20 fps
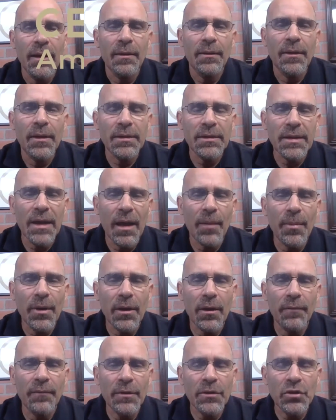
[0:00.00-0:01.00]
The topic
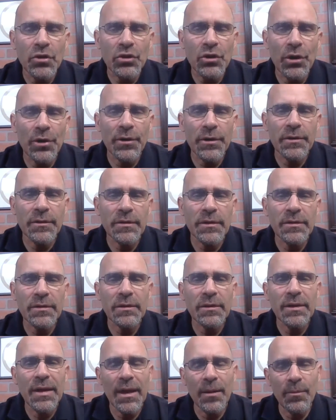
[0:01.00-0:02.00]
of insurances
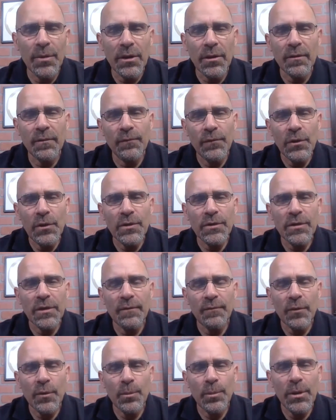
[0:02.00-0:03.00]
can be confusing
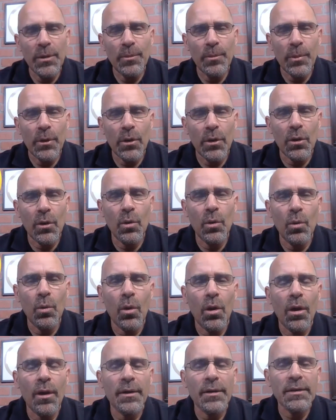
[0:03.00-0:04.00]
for people who
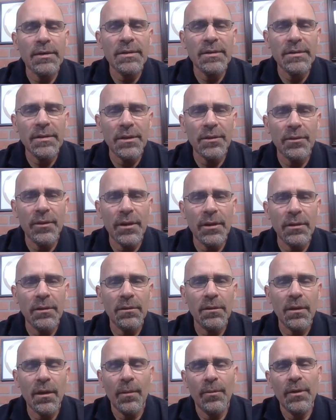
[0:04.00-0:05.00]
are considering
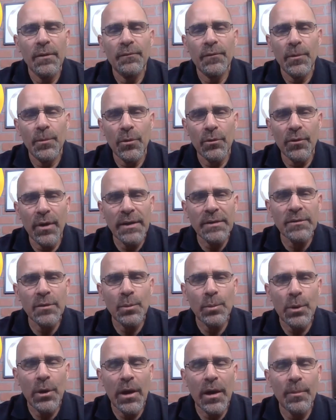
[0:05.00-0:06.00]
coming from a rental
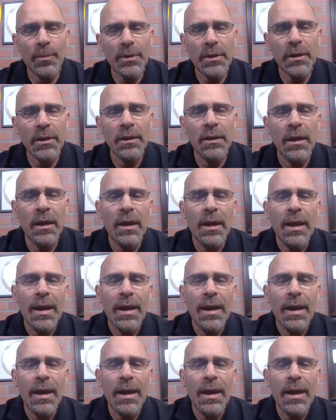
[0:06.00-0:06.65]
property